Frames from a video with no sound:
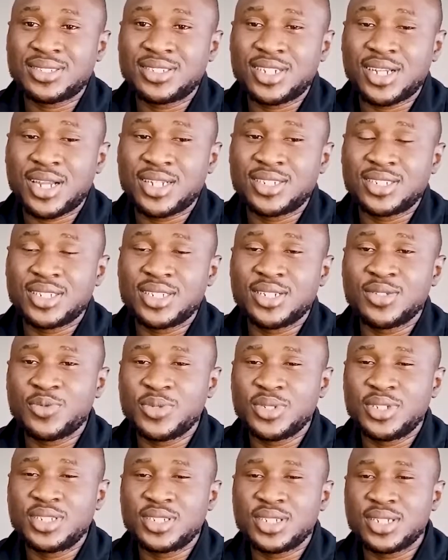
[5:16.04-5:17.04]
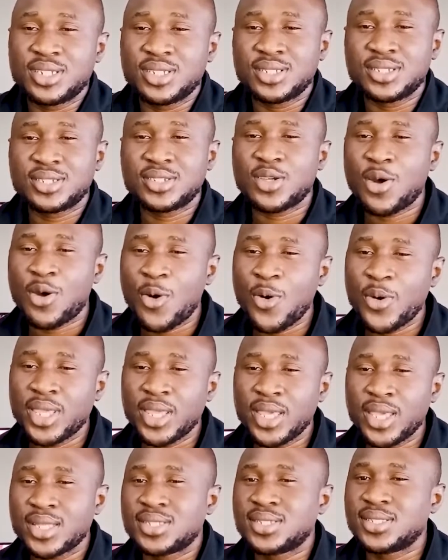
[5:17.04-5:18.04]
charging, which is
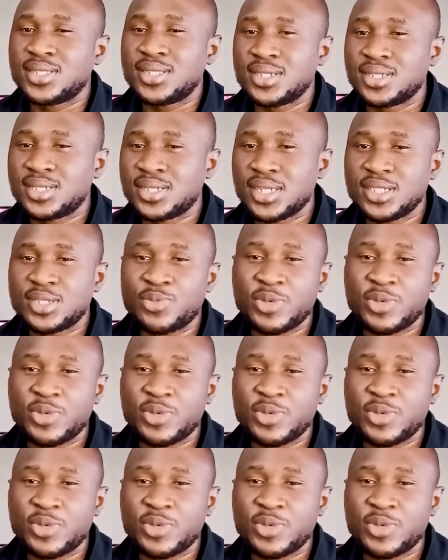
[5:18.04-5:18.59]
okay, it's decent,